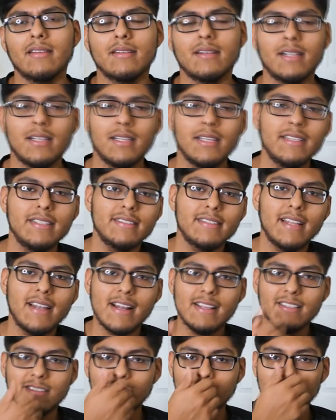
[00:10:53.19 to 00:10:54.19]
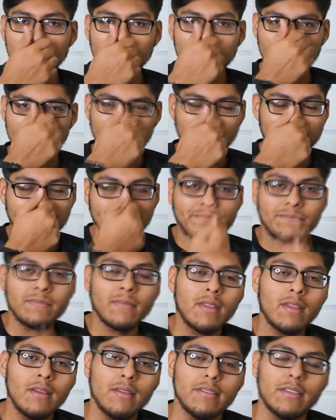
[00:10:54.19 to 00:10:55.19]
cleats that I sold.
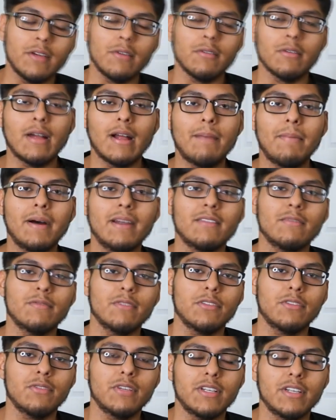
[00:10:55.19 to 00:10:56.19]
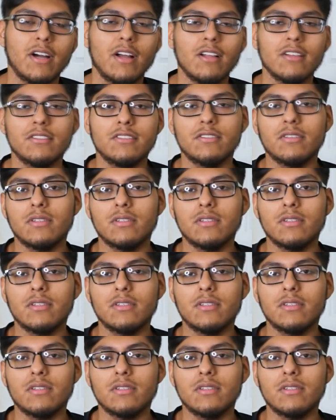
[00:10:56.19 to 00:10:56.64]
I bought them for $3,